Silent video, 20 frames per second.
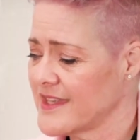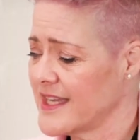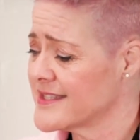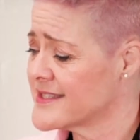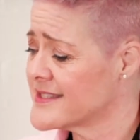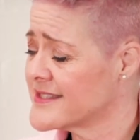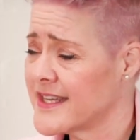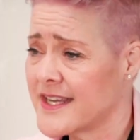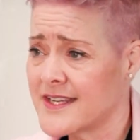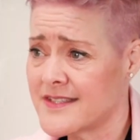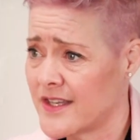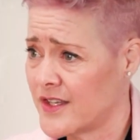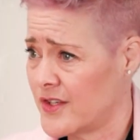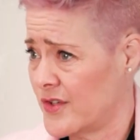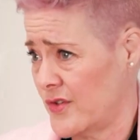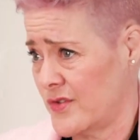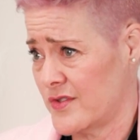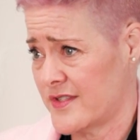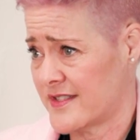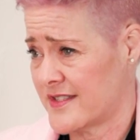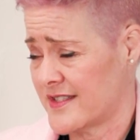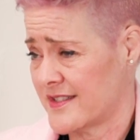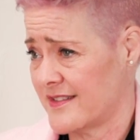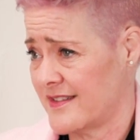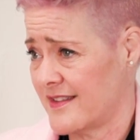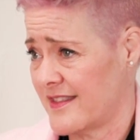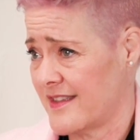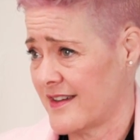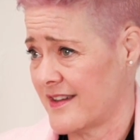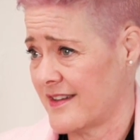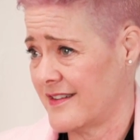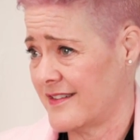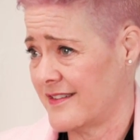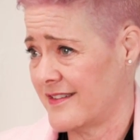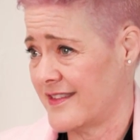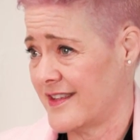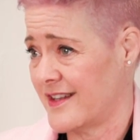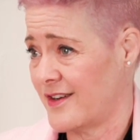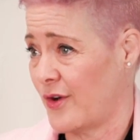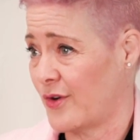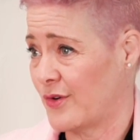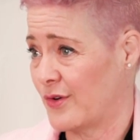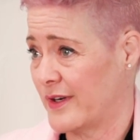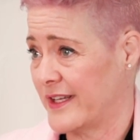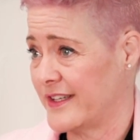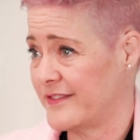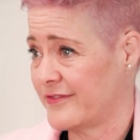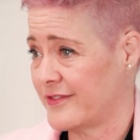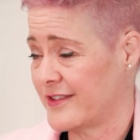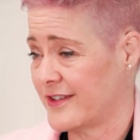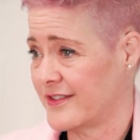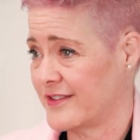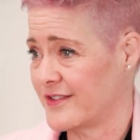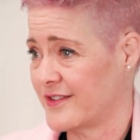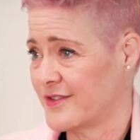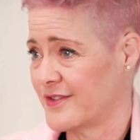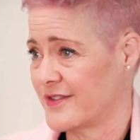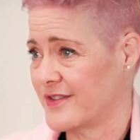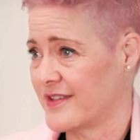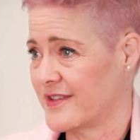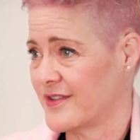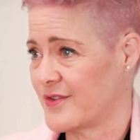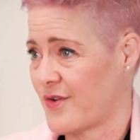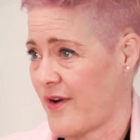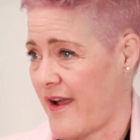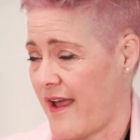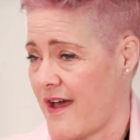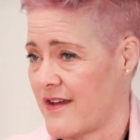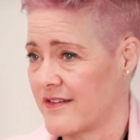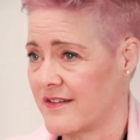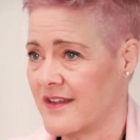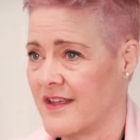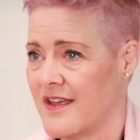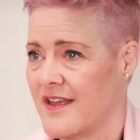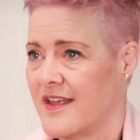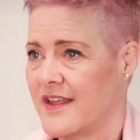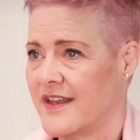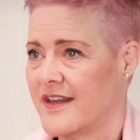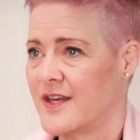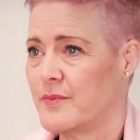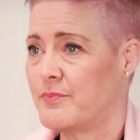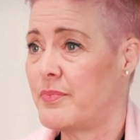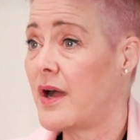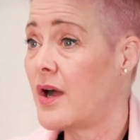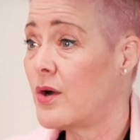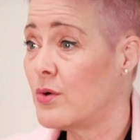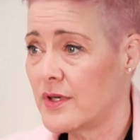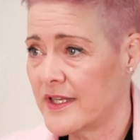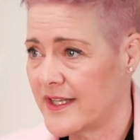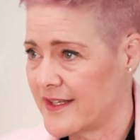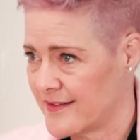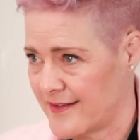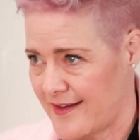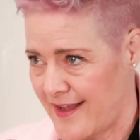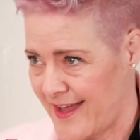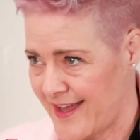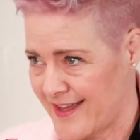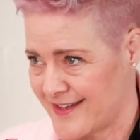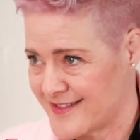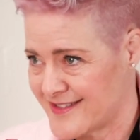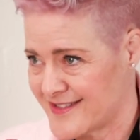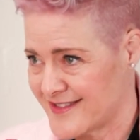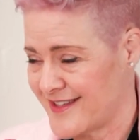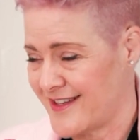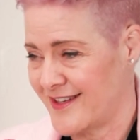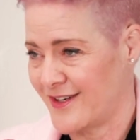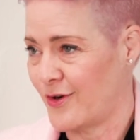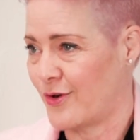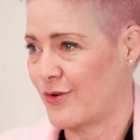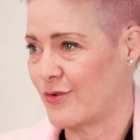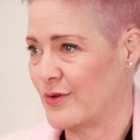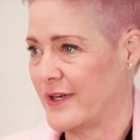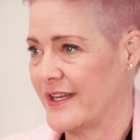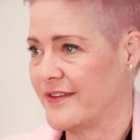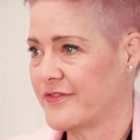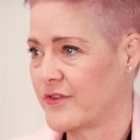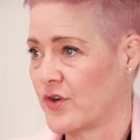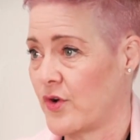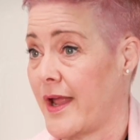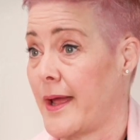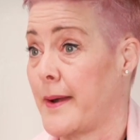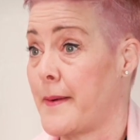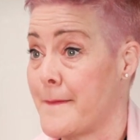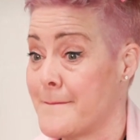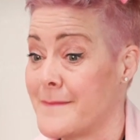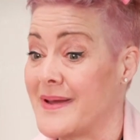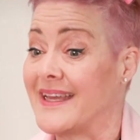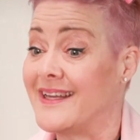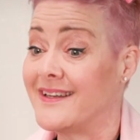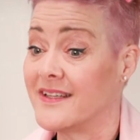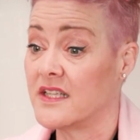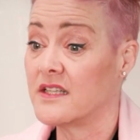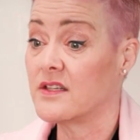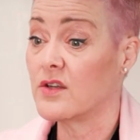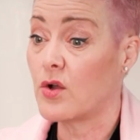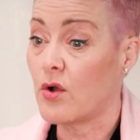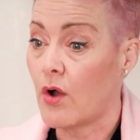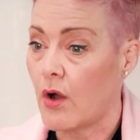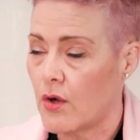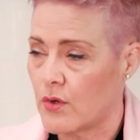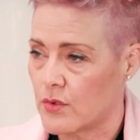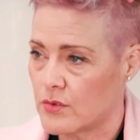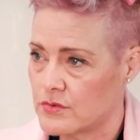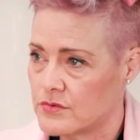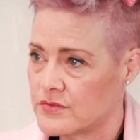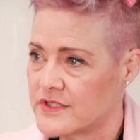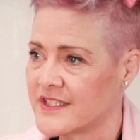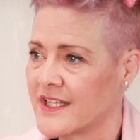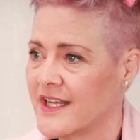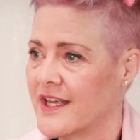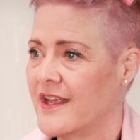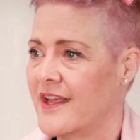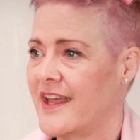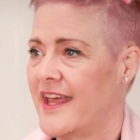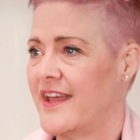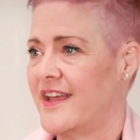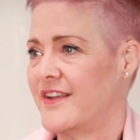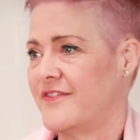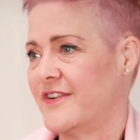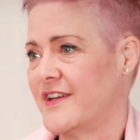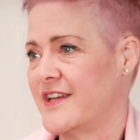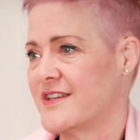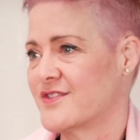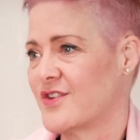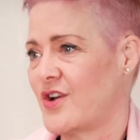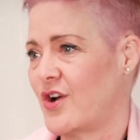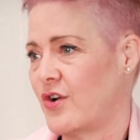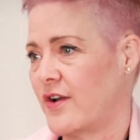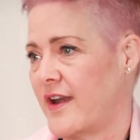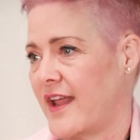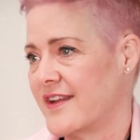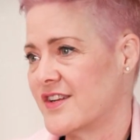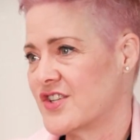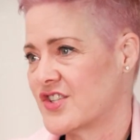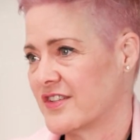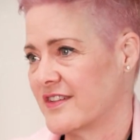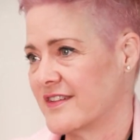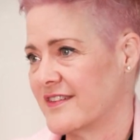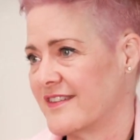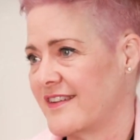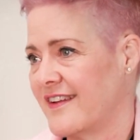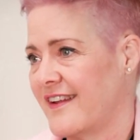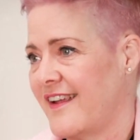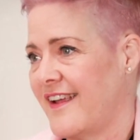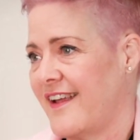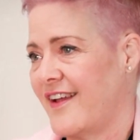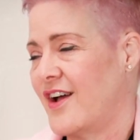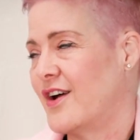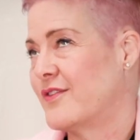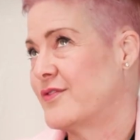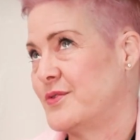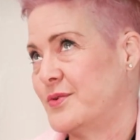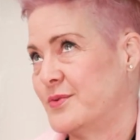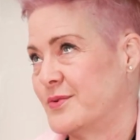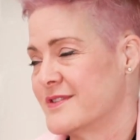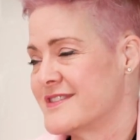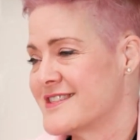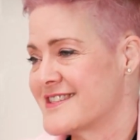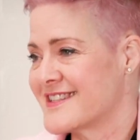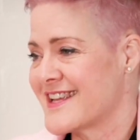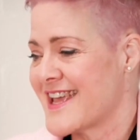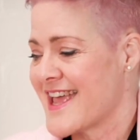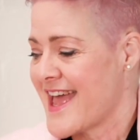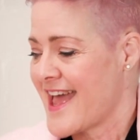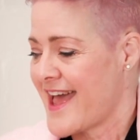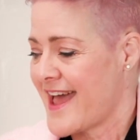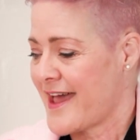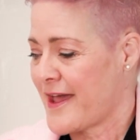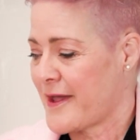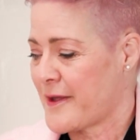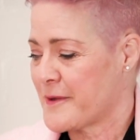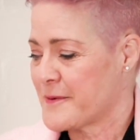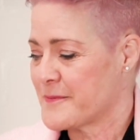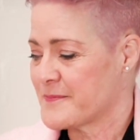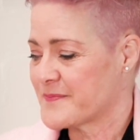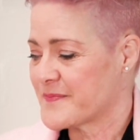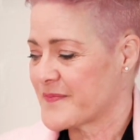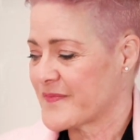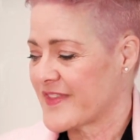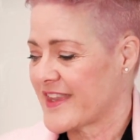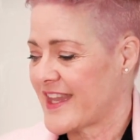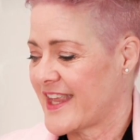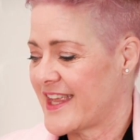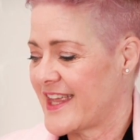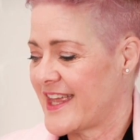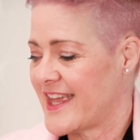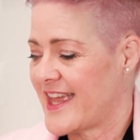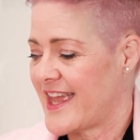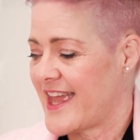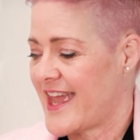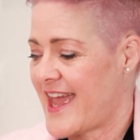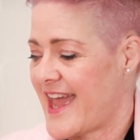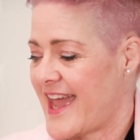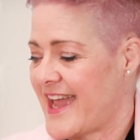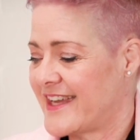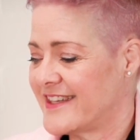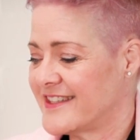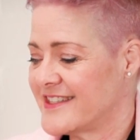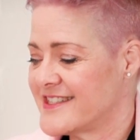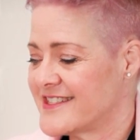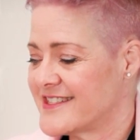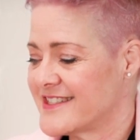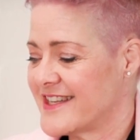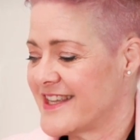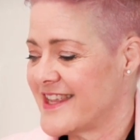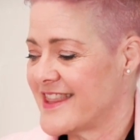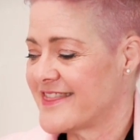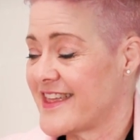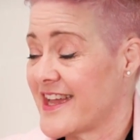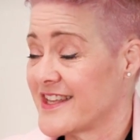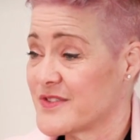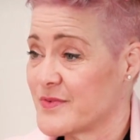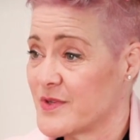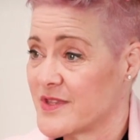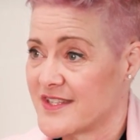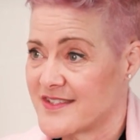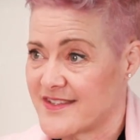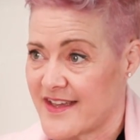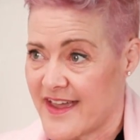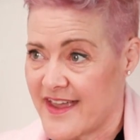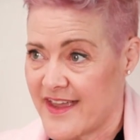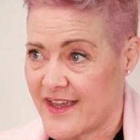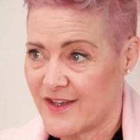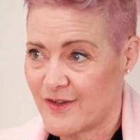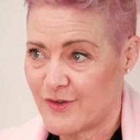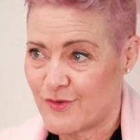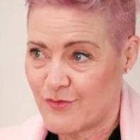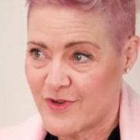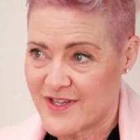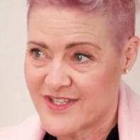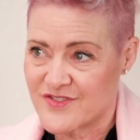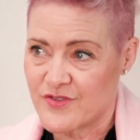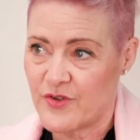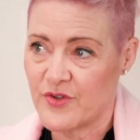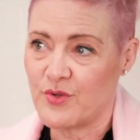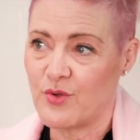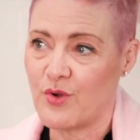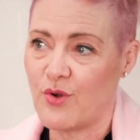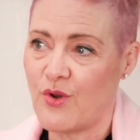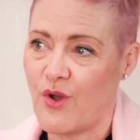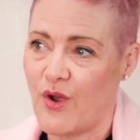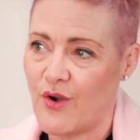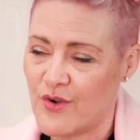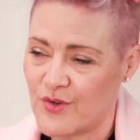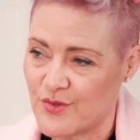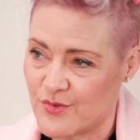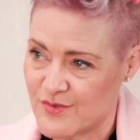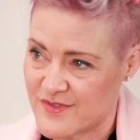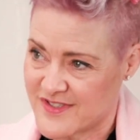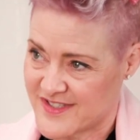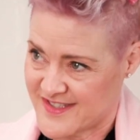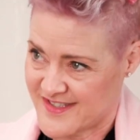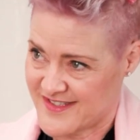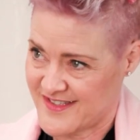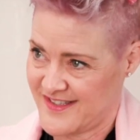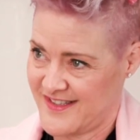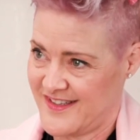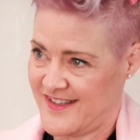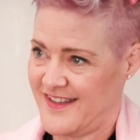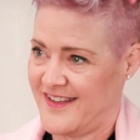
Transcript: Caesar used the the laurel leaf crown. Napoleon had a laurel leaf crown made in gold eh, for his coronation, of course. Hmm. Um, and that's where the saying, rest on your laurels,